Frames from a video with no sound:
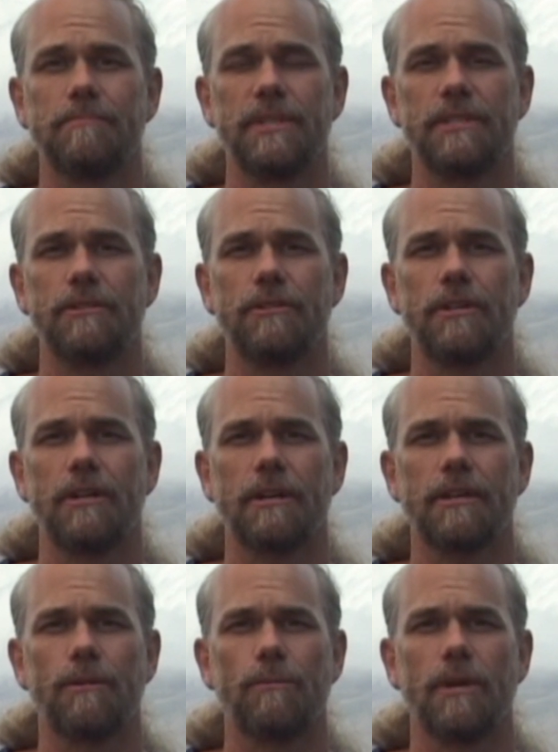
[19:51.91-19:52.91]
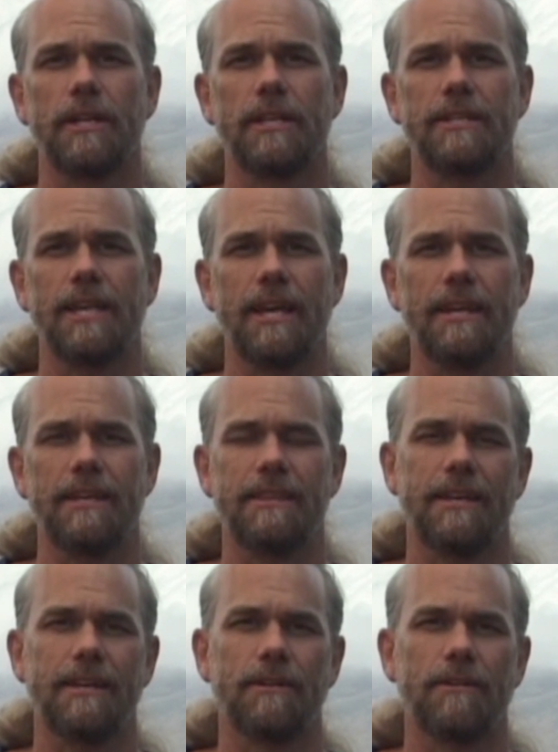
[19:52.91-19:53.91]
Be sure you're not going to run into
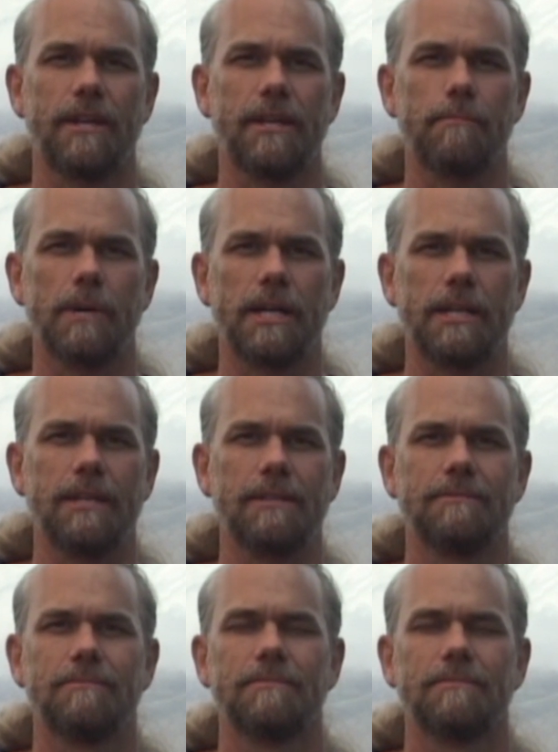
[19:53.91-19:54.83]
anything or anybody.